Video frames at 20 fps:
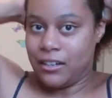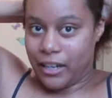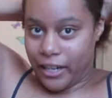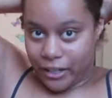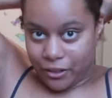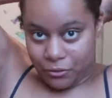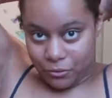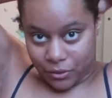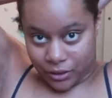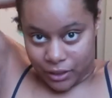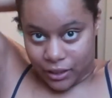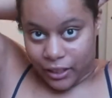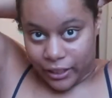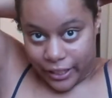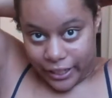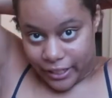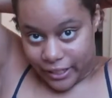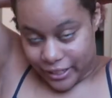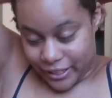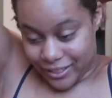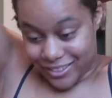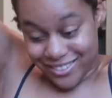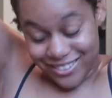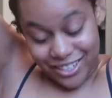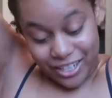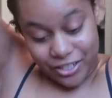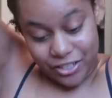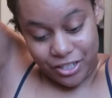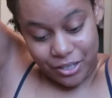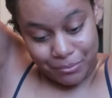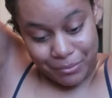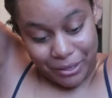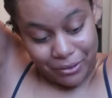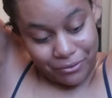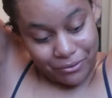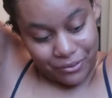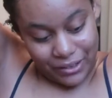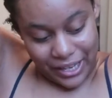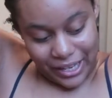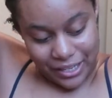I don't really like it touching my
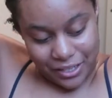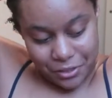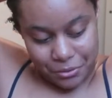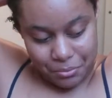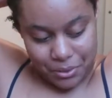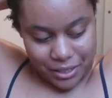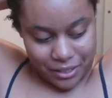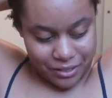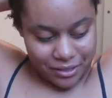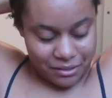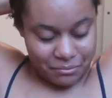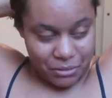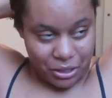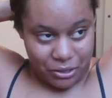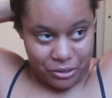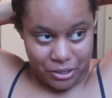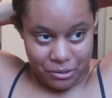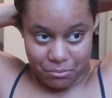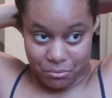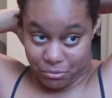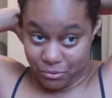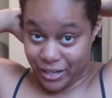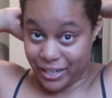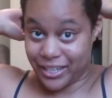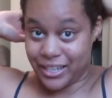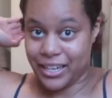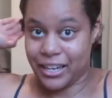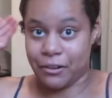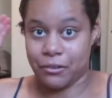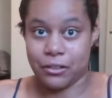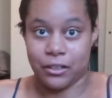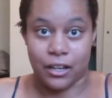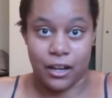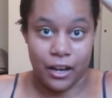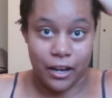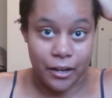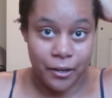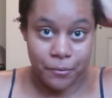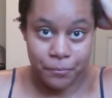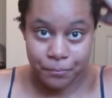face because I'm already breaking out a
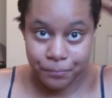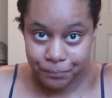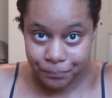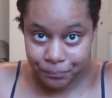lot.